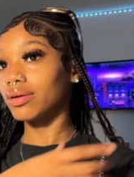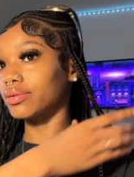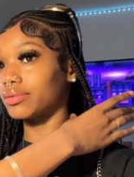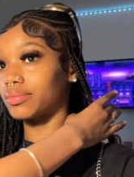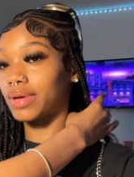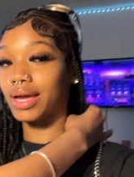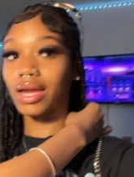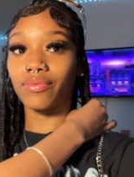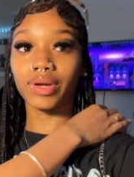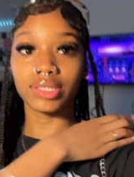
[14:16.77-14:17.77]
um i
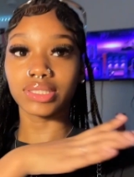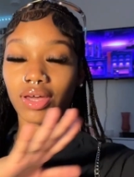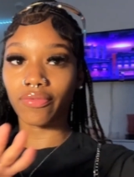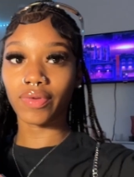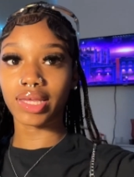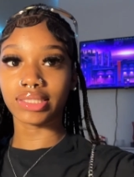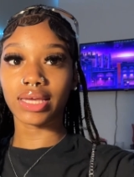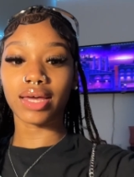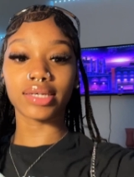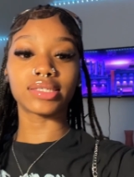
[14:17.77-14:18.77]
got ready so fast
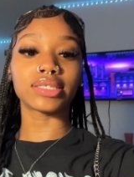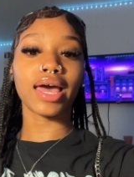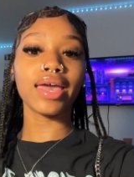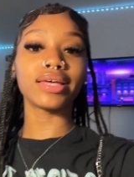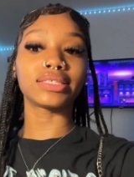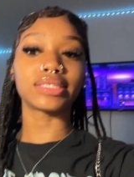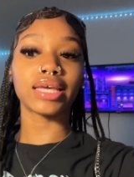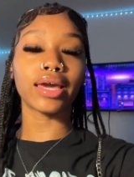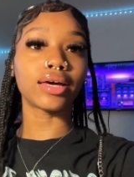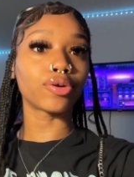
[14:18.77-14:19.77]
y'all because i had to
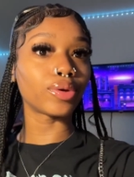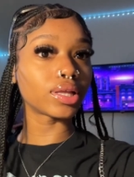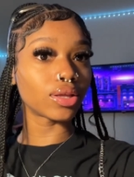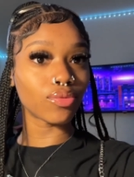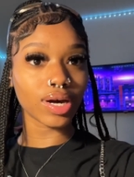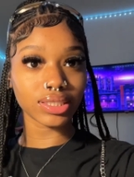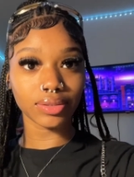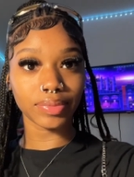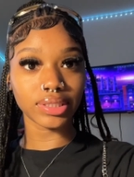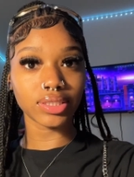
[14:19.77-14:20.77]
take a quick little wash
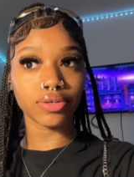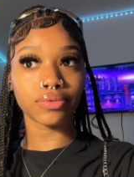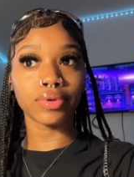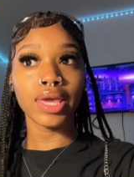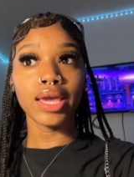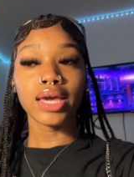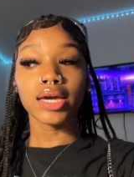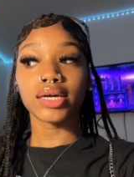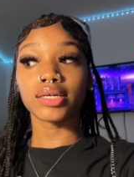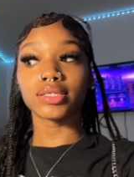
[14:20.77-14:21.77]
up and stuff
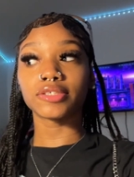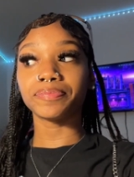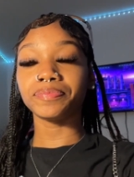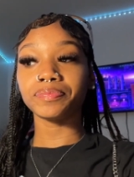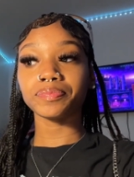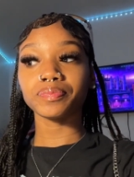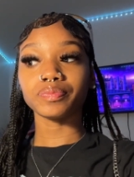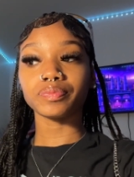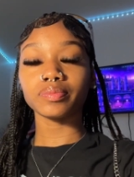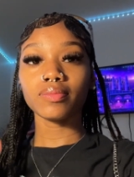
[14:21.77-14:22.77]
because
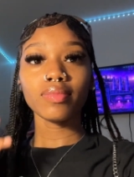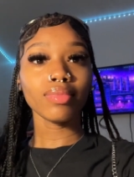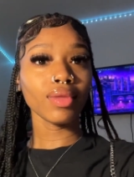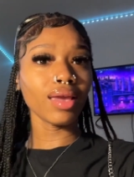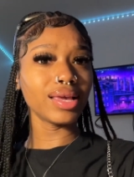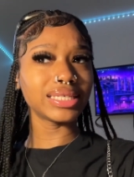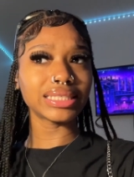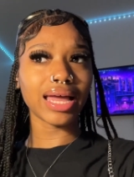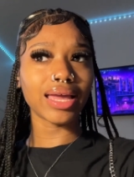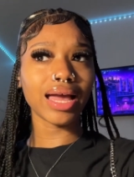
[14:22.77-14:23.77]

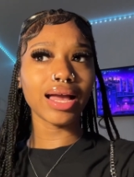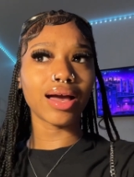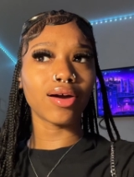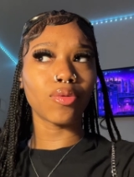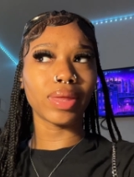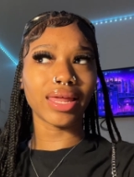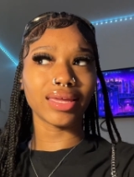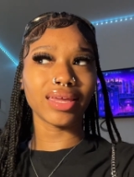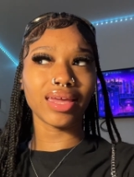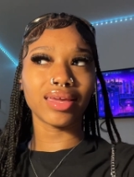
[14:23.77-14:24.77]
it's like i got home at
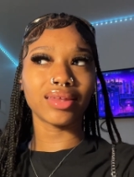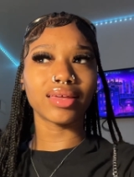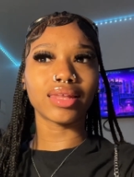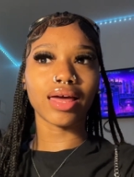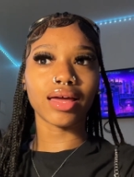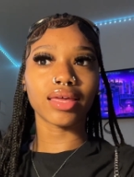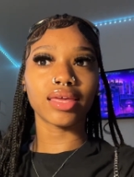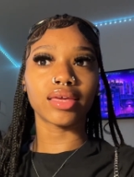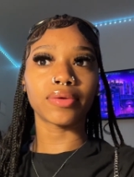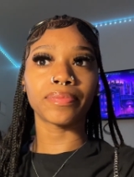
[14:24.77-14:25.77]
like eight o'clock
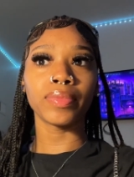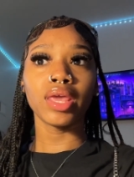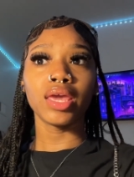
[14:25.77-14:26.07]
and